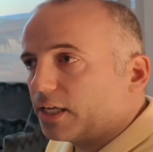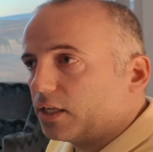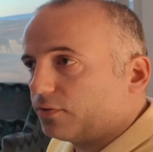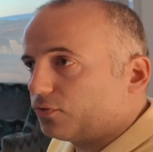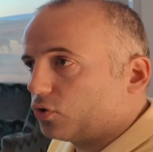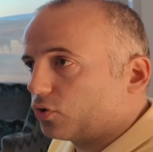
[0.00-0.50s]

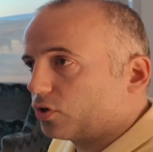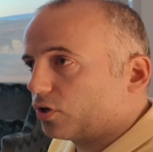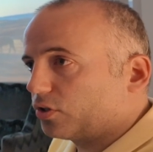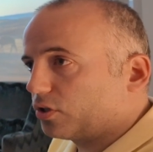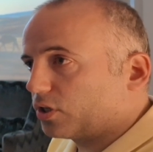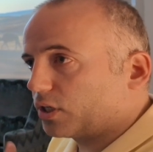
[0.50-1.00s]
if you're
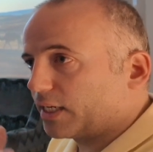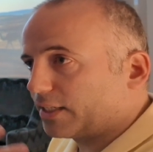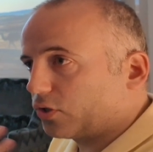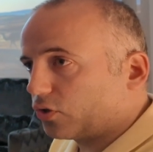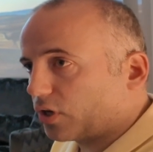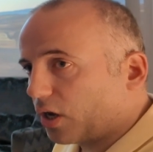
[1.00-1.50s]
going to
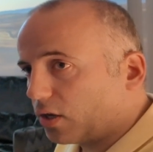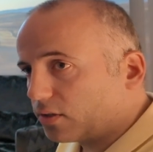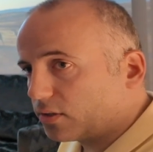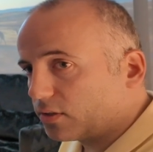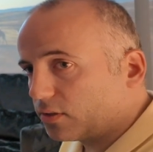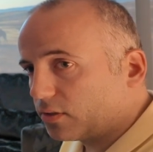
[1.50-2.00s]
connect your
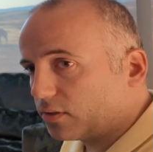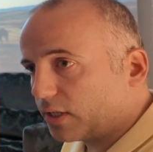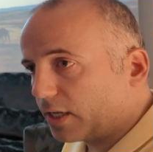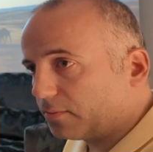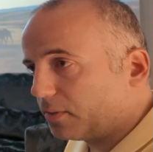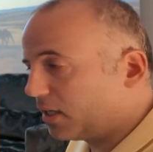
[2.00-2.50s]
console, that